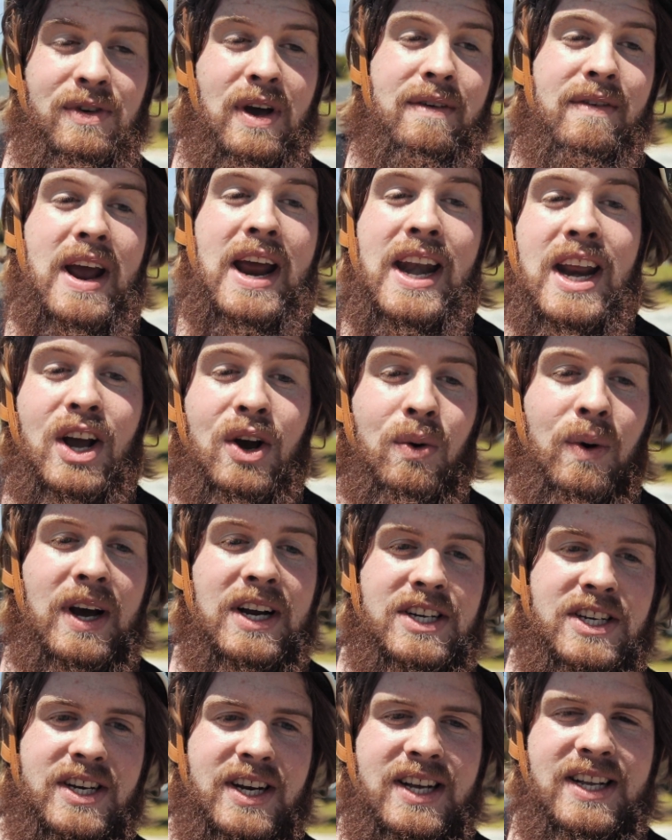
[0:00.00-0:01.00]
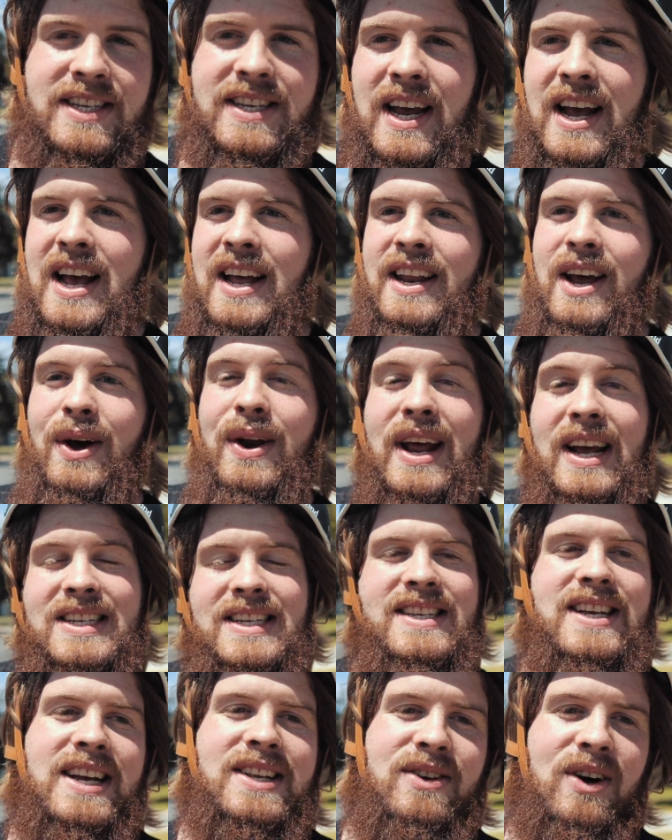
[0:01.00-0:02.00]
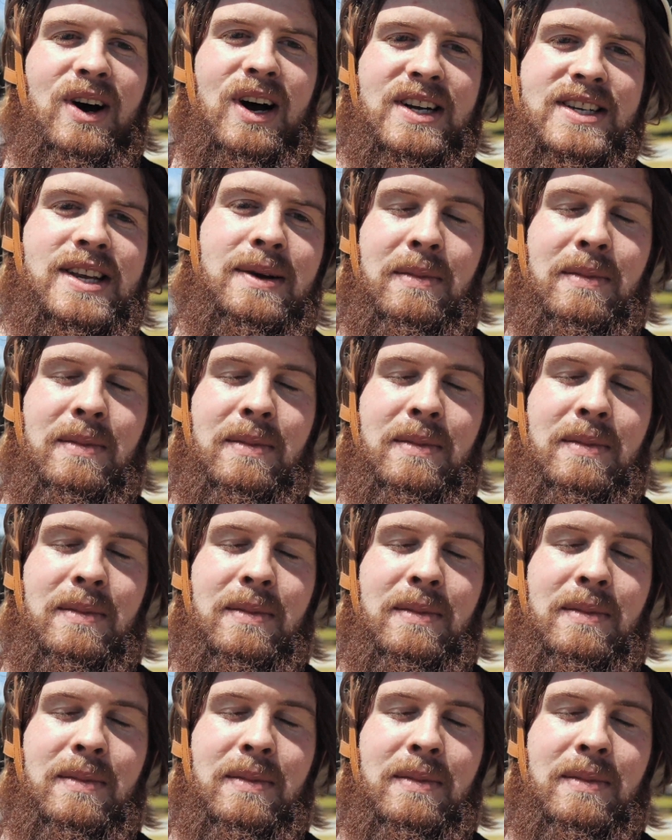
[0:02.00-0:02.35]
If you have any questions, don't hesitate to ask